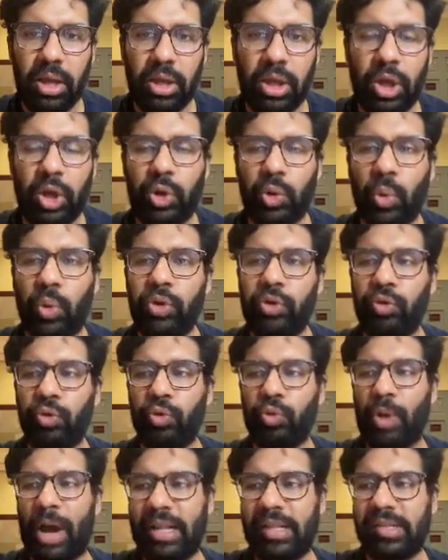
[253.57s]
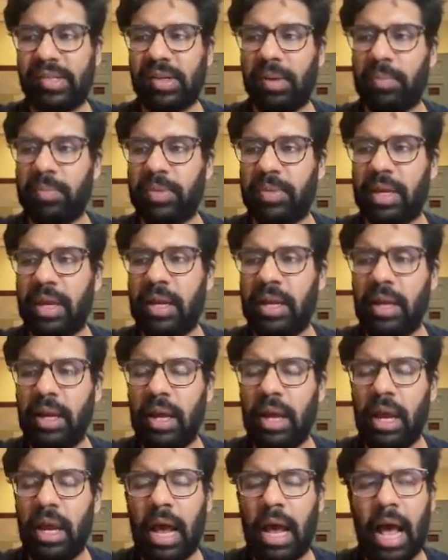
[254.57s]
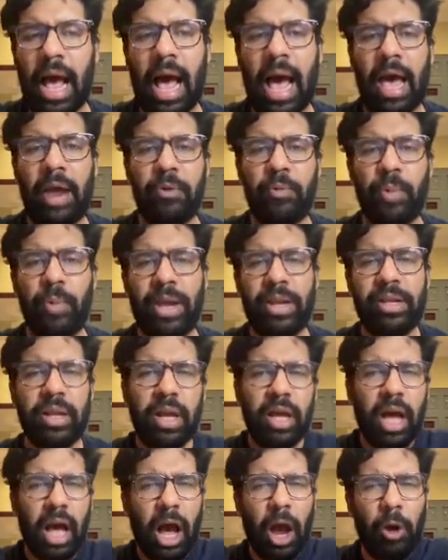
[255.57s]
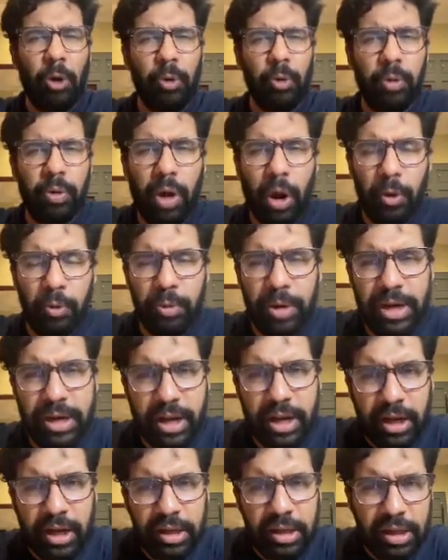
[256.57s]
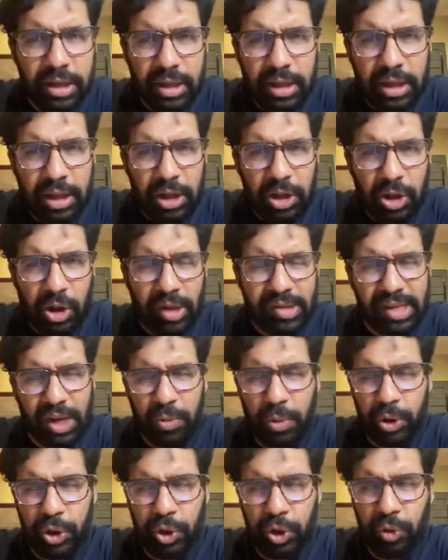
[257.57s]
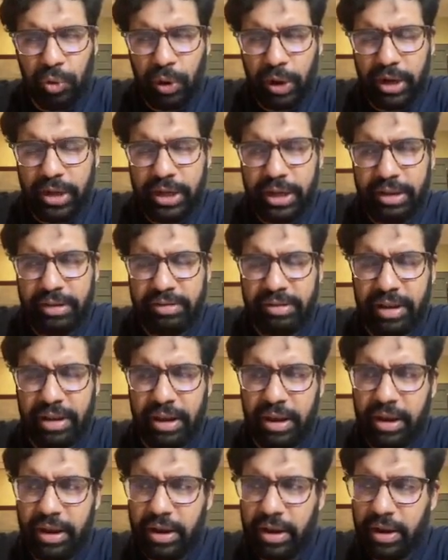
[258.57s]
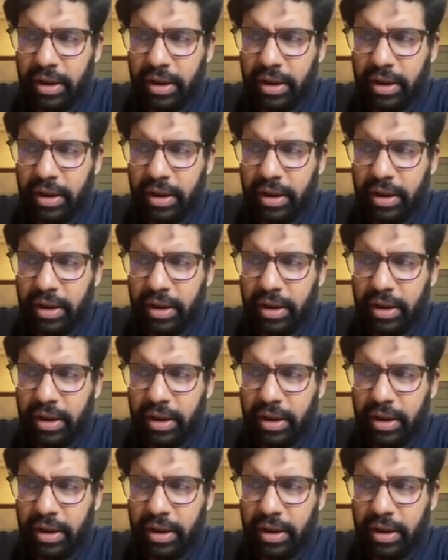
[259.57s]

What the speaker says: You don't write something, and when a reader looks at what you write, they say,